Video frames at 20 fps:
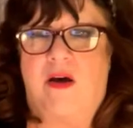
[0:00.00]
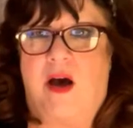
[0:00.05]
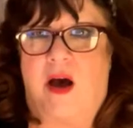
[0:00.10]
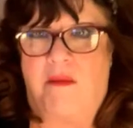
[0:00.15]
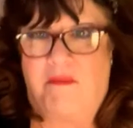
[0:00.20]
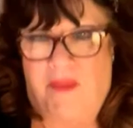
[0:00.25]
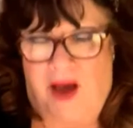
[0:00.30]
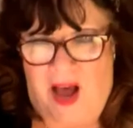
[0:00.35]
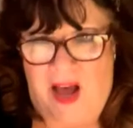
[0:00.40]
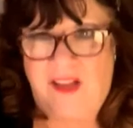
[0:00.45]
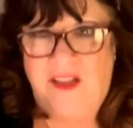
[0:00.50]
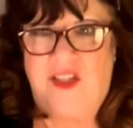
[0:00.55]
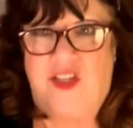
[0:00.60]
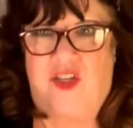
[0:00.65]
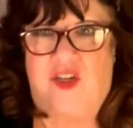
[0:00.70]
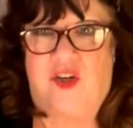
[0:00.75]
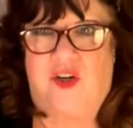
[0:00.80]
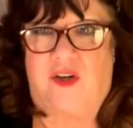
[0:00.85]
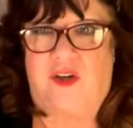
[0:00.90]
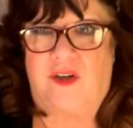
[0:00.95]
a
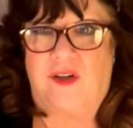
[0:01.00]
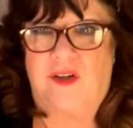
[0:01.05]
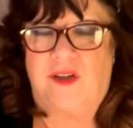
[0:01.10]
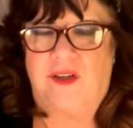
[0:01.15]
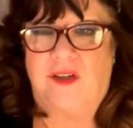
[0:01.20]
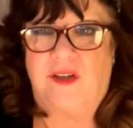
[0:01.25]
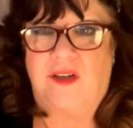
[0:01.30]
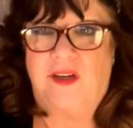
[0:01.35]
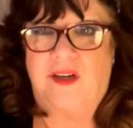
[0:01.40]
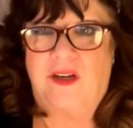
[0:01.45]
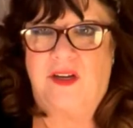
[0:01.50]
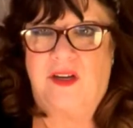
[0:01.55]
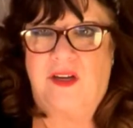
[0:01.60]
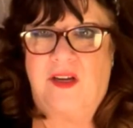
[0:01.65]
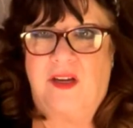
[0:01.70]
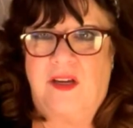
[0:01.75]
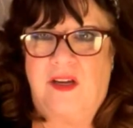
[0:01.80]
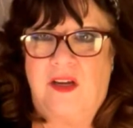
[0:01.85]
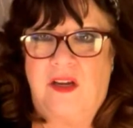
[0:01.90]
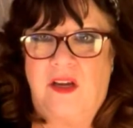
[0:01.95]
monster.
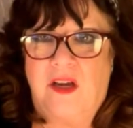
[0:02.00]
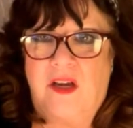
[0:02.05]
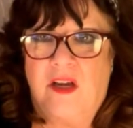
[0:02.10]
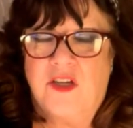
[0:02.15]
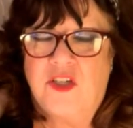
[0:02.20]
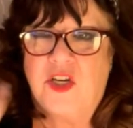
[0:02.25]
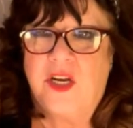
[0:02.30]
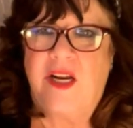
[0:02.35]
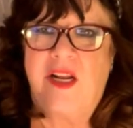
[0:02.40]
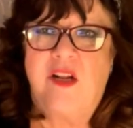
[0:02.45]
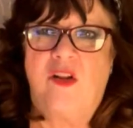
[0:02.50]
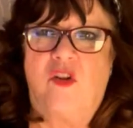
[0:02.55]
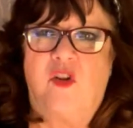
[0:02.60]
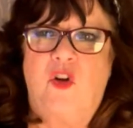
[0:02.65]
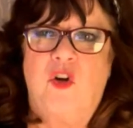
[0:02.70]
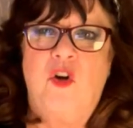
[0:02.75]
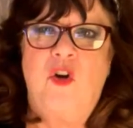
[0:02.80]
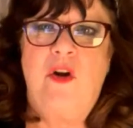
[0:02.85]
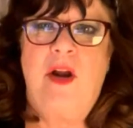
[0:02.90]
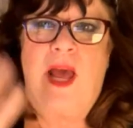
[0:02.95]
She didn't
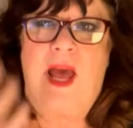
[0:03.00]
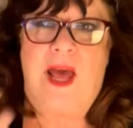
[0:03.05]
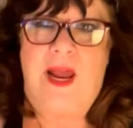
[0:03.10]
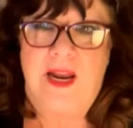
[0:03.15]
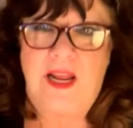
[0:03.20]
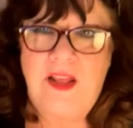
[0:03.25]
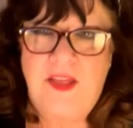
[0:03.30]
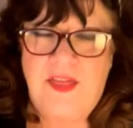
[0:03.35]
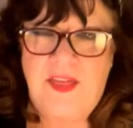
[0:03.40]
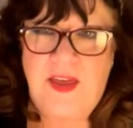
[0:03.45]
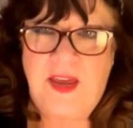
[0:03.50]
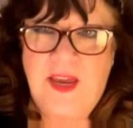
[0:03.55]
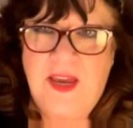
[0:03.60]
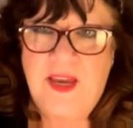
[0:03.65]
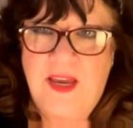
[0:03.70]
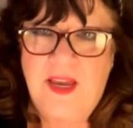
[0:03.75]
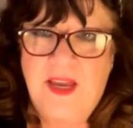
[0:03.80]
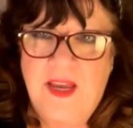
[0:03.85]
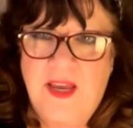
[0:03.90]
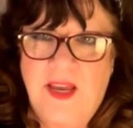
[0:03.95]
learn anything.
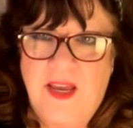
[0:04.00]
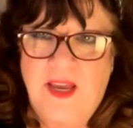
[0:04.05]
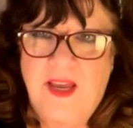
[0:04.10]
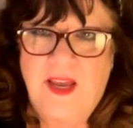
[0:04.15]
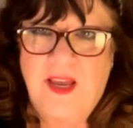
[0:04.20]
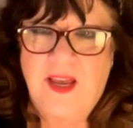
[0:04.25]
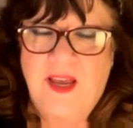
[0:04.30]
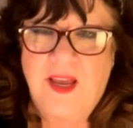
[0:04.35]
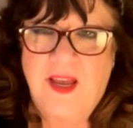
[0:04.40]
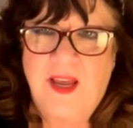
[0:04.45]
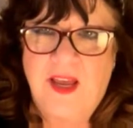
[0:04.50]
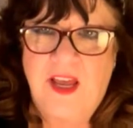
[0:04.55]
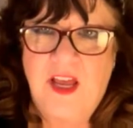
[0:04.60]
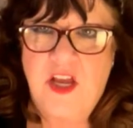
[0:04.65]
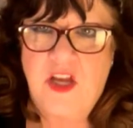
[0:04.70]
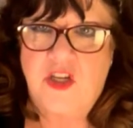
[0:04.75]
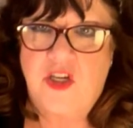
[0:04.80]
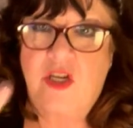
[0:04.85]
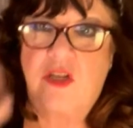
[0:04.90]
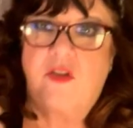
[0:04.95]

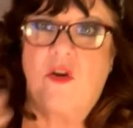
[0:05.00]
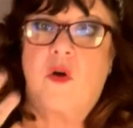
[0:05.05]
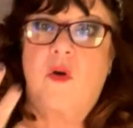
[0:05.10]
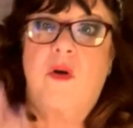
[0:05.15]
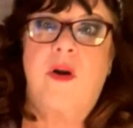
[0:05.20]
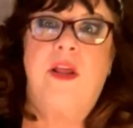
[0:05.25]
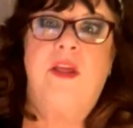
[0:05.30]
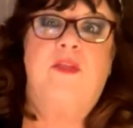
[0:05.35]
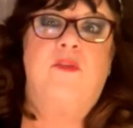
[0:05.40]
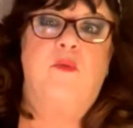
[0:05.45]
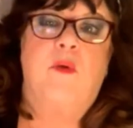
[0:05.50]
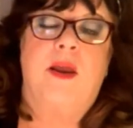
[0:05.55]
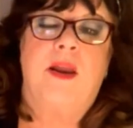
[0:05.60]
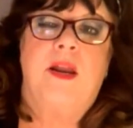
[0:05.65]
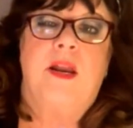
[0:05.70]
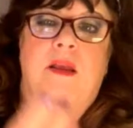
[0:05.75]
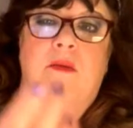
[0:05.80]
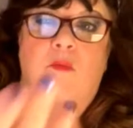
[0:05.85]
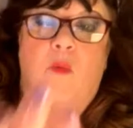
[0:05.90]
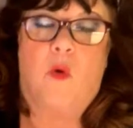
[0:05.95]
She's already
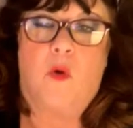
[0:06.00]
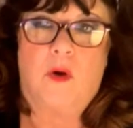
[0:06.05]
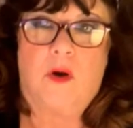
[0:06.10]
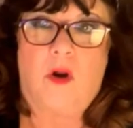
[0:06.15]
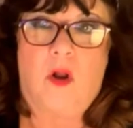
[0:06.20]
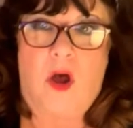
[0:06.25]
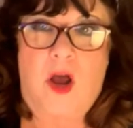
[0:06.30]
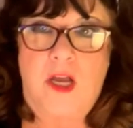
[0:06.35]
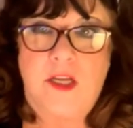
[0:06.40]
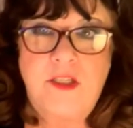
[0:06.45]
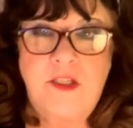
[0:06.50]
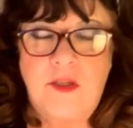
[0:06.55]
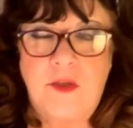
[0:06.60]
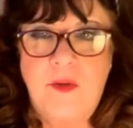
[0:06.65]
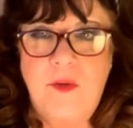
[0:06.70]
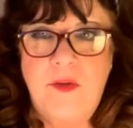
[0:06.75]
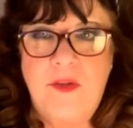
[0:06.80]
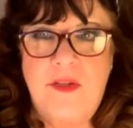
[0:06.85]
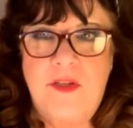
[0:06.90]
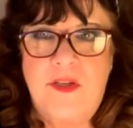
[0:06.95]
threatening more
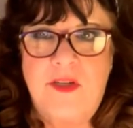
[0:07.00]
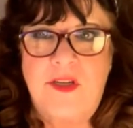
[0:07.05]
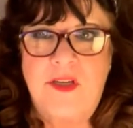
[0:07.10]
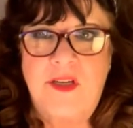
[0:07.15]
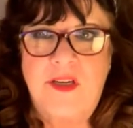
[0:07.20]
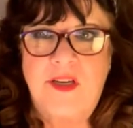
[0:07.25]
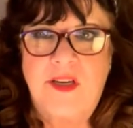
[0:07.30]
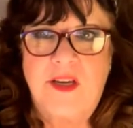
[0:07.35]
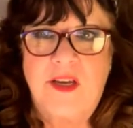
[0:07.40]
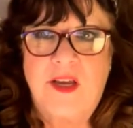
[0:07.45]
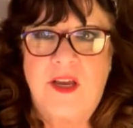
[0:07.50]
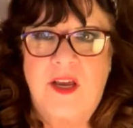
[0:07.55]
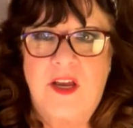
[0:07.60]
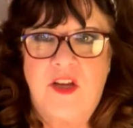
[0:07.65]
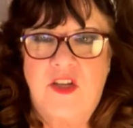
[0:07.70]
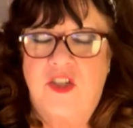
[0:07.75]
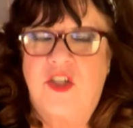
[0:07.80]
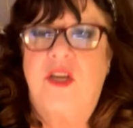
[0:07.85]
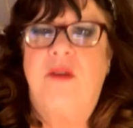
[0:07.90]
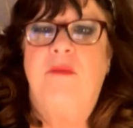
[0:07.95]
lawsuits.
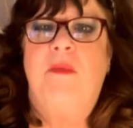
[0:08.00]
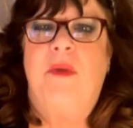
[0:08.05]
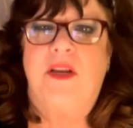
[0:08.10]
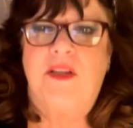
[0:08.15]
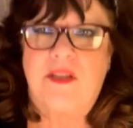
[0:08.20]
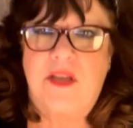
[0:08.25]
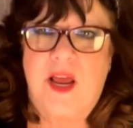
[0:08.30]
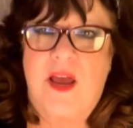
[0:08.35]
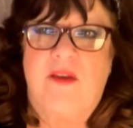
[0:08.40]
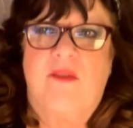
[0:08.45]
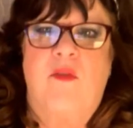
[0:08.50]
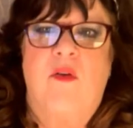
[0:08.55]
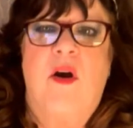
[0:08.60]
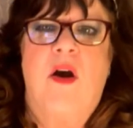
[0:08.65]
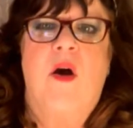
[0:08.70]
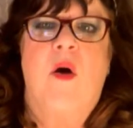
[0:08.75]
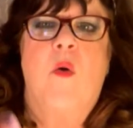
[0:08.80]
She must have